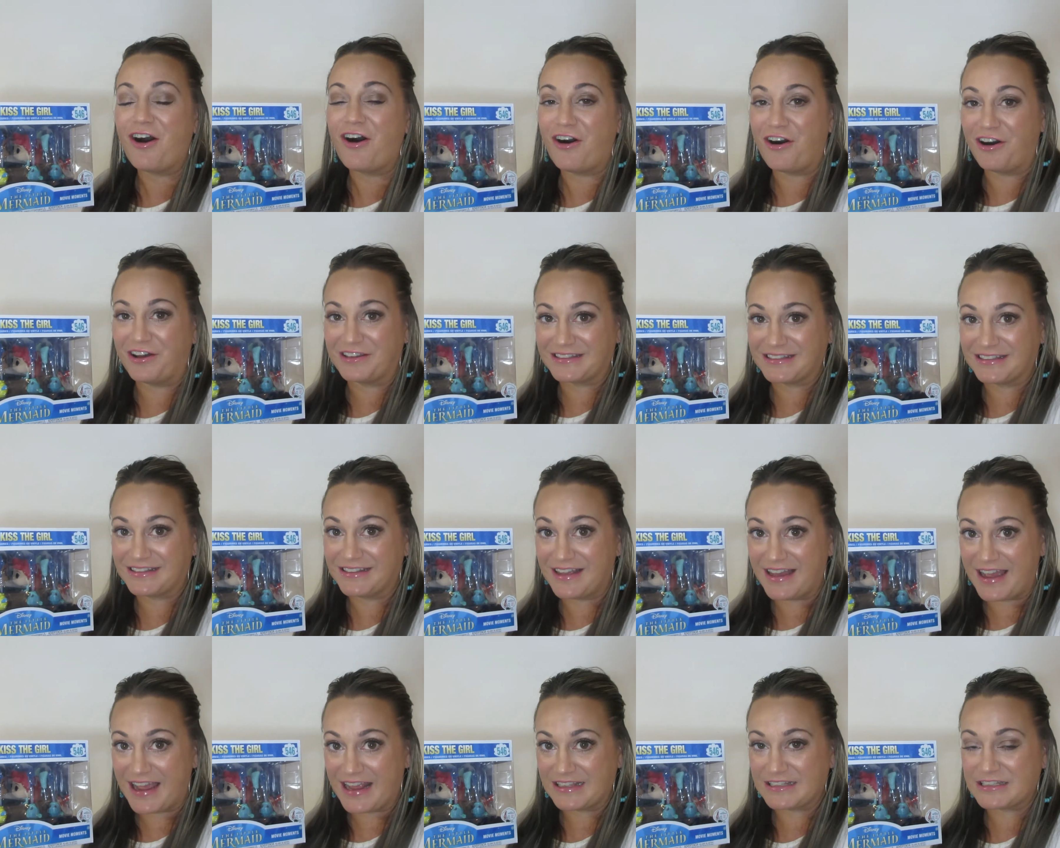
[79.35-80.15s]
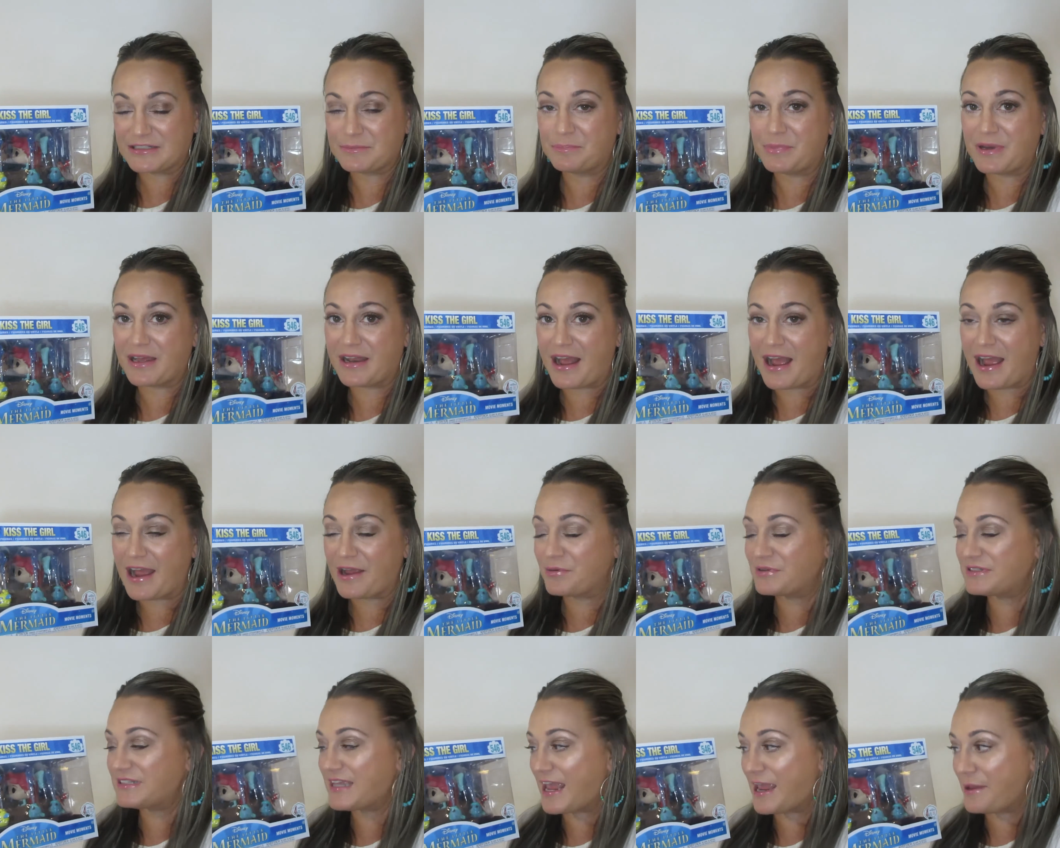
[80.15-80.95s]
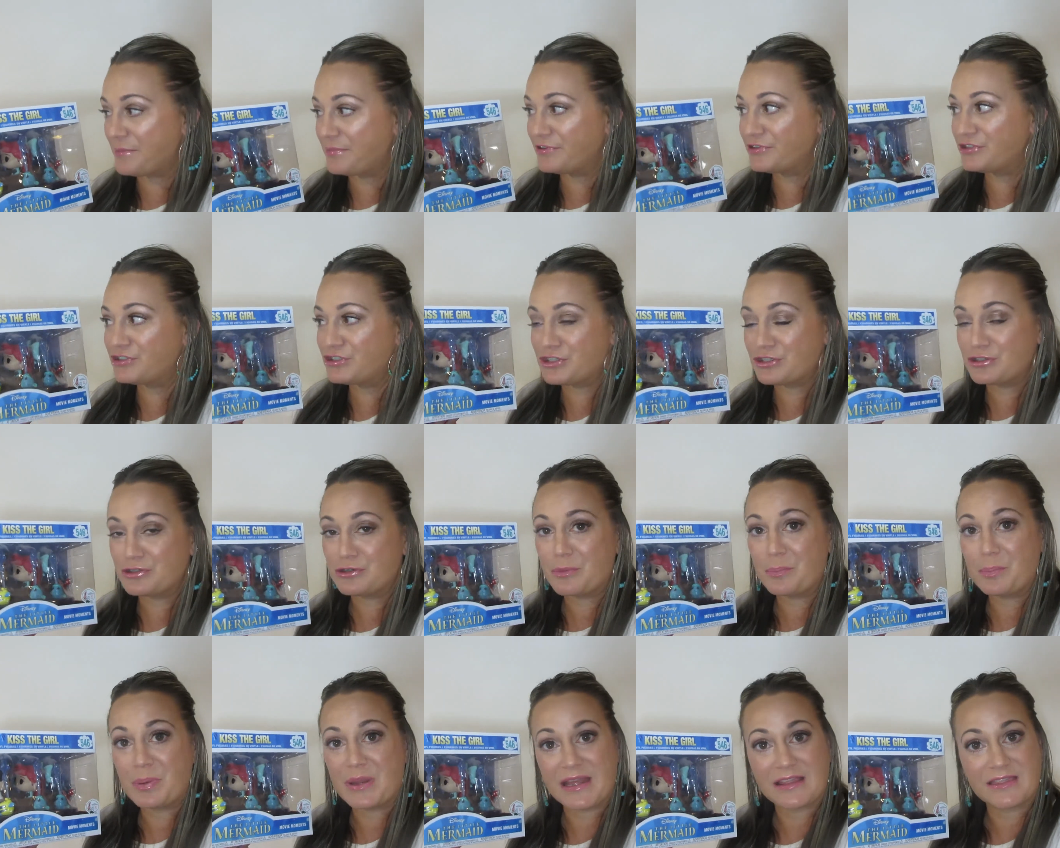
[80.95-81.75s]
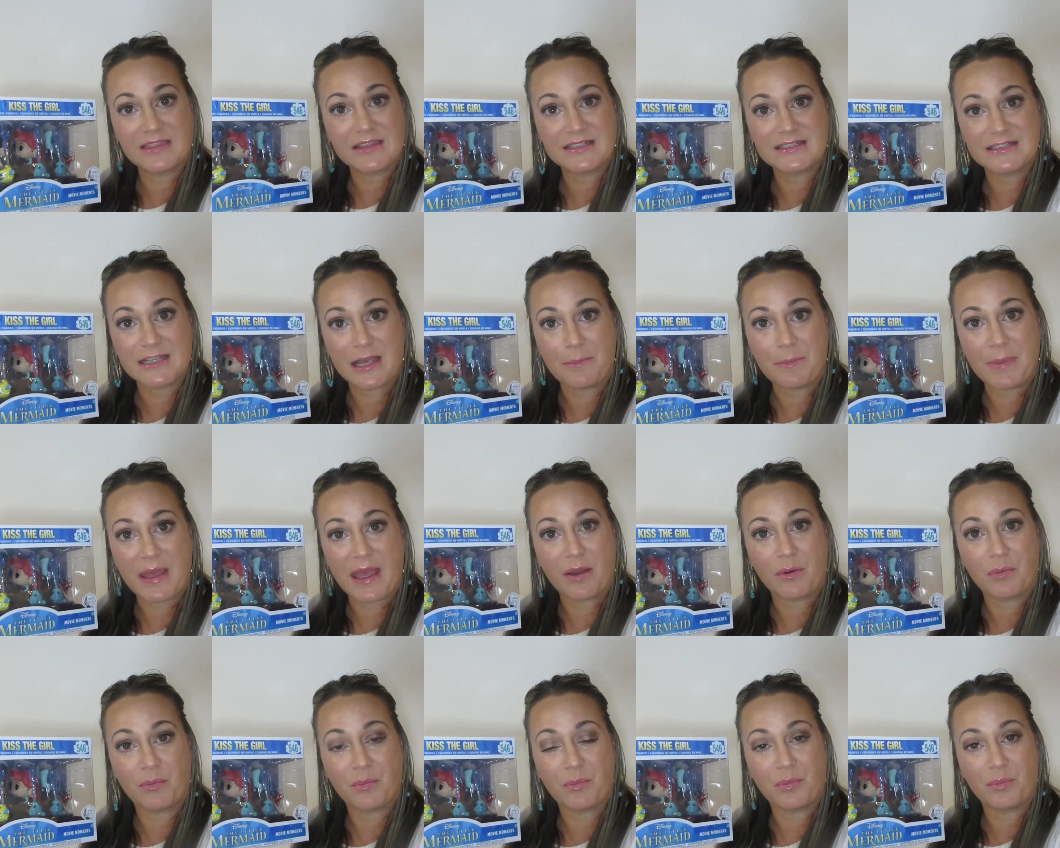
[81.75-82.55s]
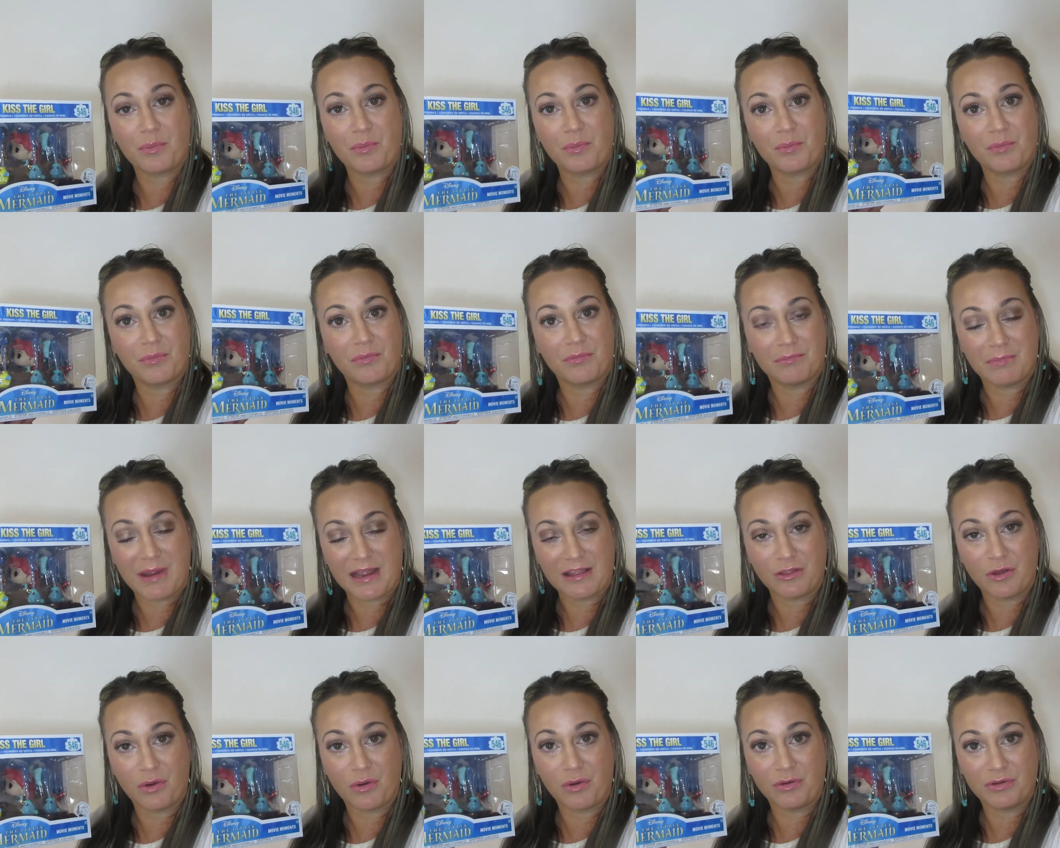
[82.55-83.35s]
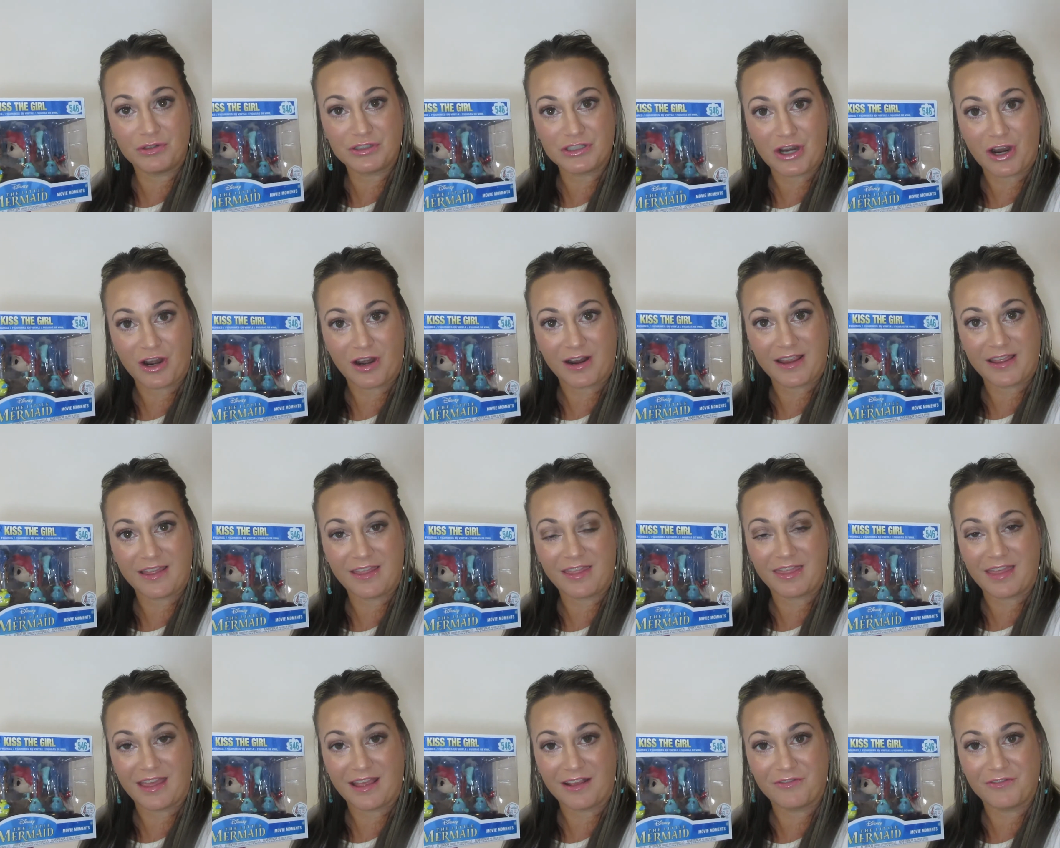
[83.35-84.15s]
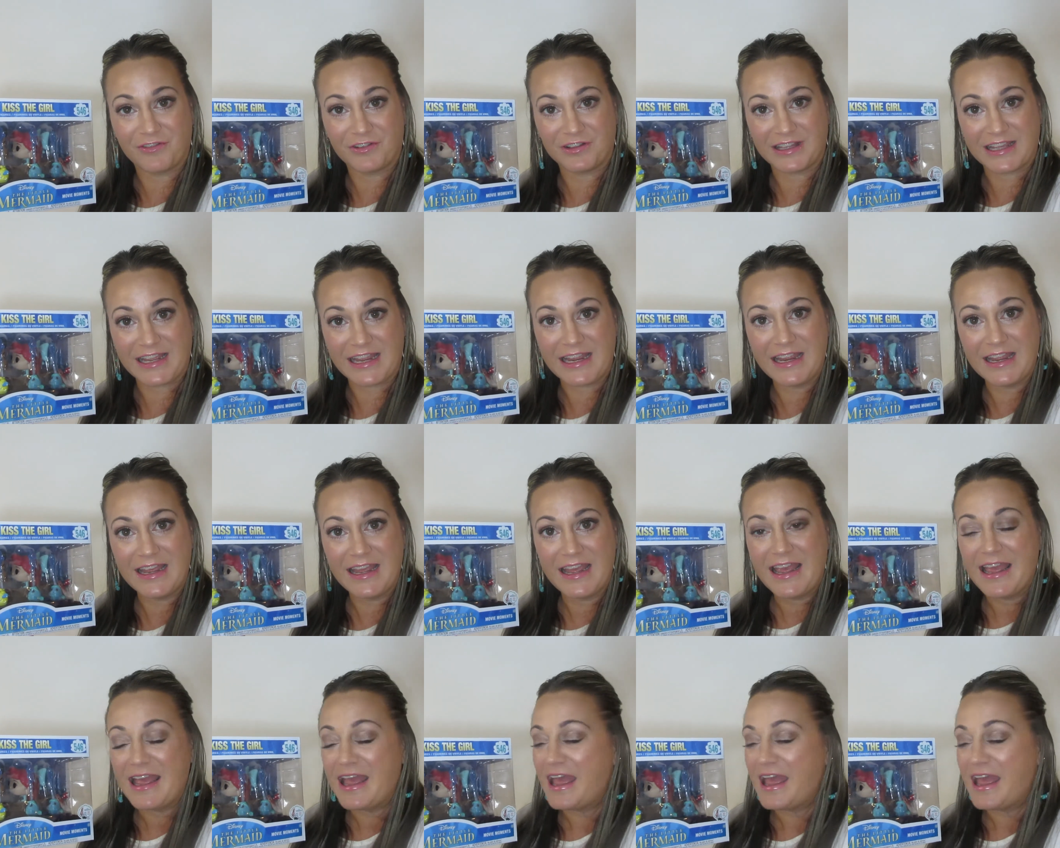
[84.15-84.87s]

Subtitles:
online, but I was able to pick this up at my local Target, thankfully.